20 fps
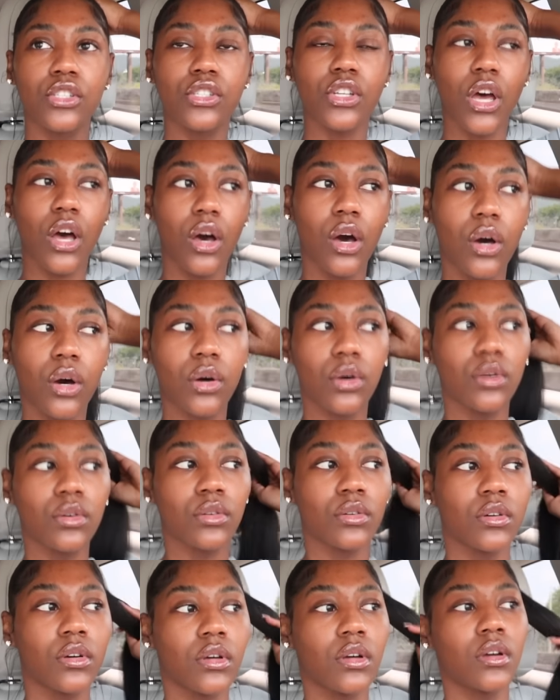So
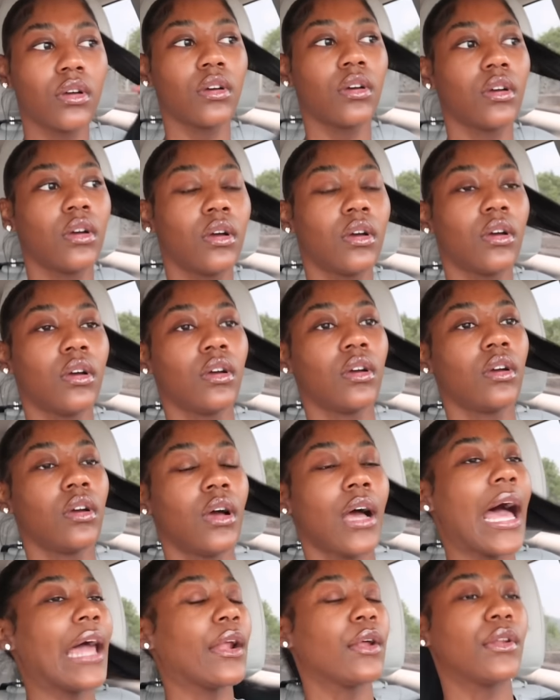
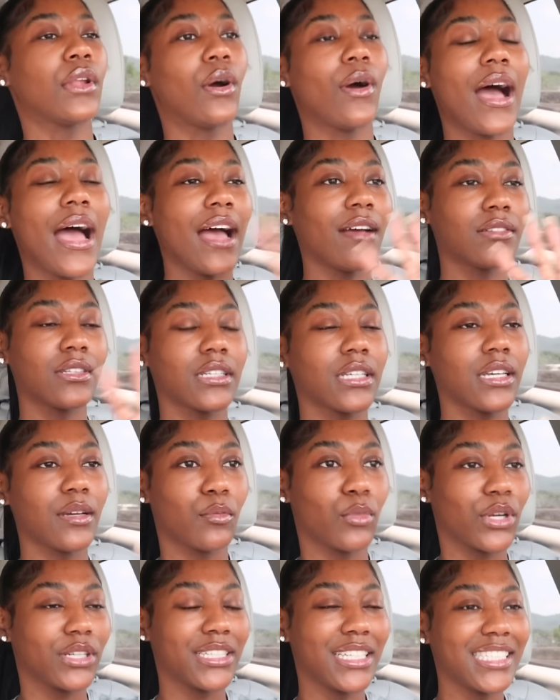I don't know. I have to
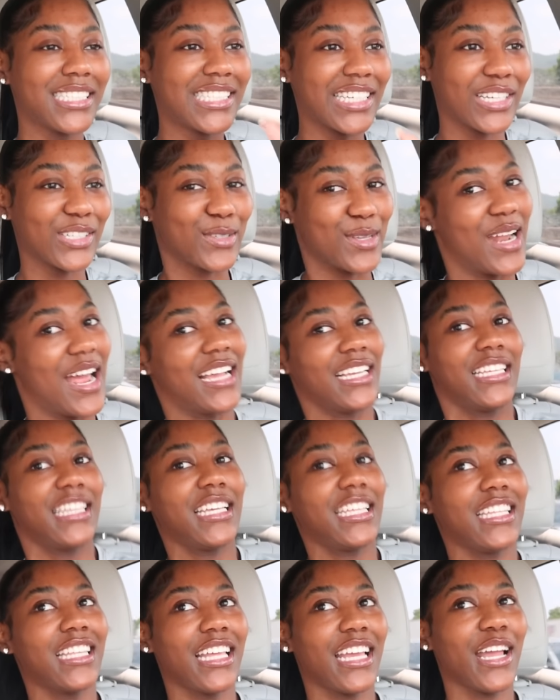get more details when I
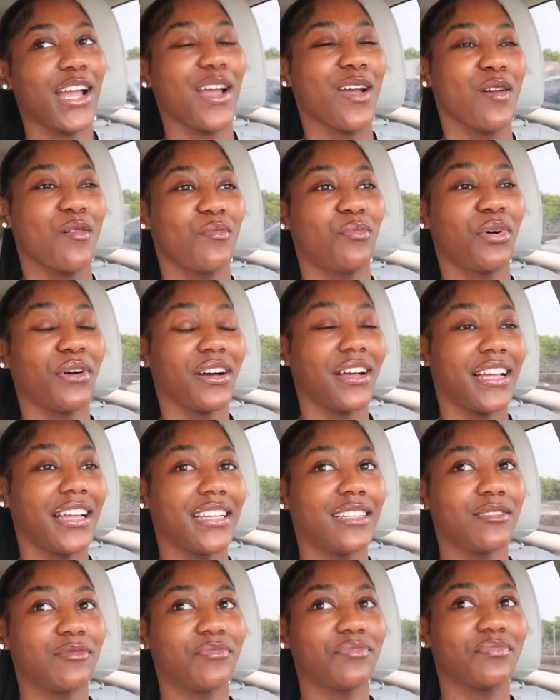get there,
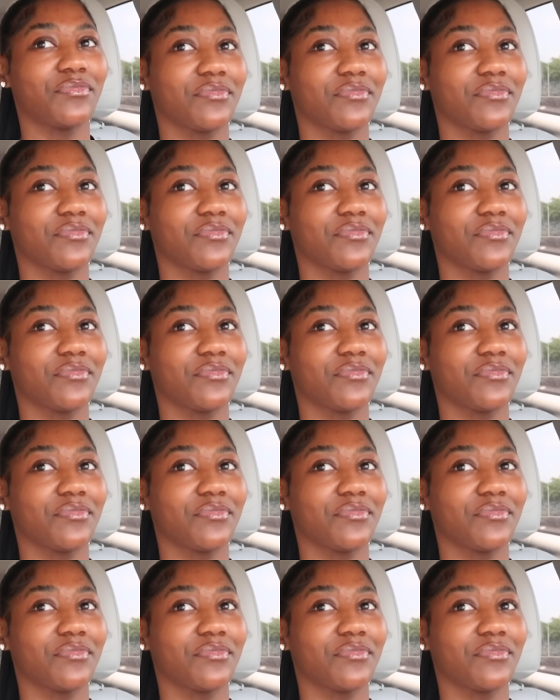but